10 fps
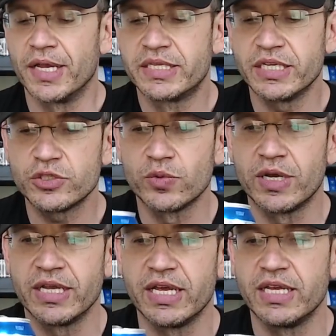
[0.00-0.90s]
This
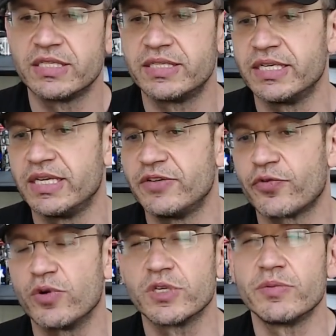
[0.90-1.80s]
one is the
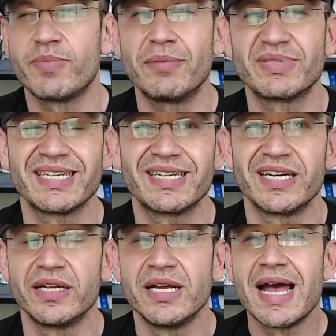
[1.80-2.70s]
frozen
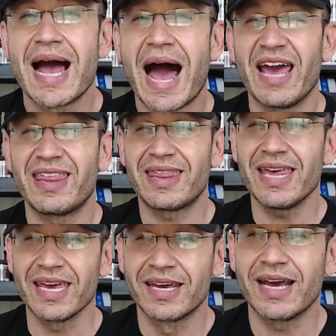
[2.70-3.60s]
bombsicle. I
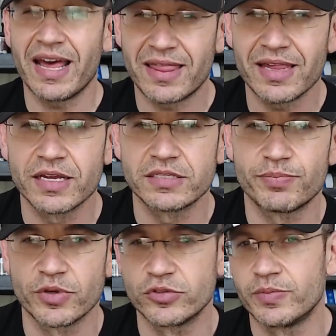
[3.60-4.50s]
think it's
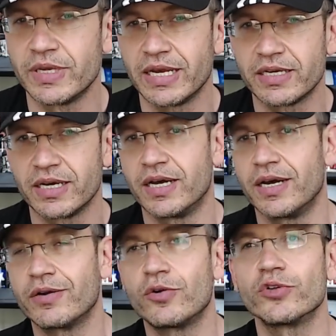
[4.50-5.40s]
supposed to be like
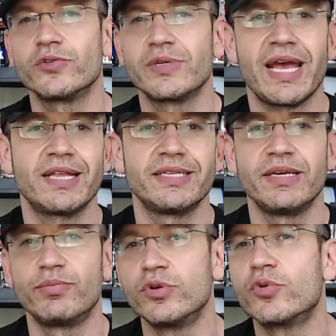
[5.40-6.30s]
a cotton candy,
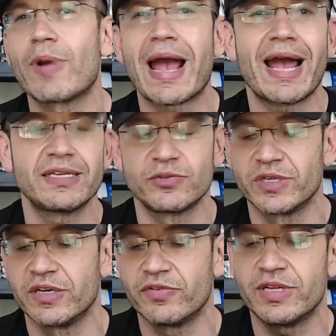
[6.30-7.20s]
blue raz,
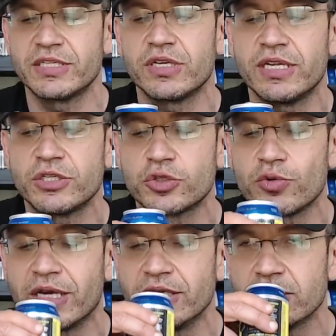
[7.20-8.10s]
whatever. Let's
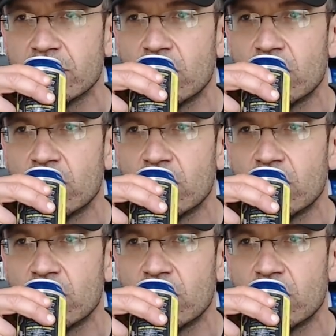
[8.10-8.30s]
try this.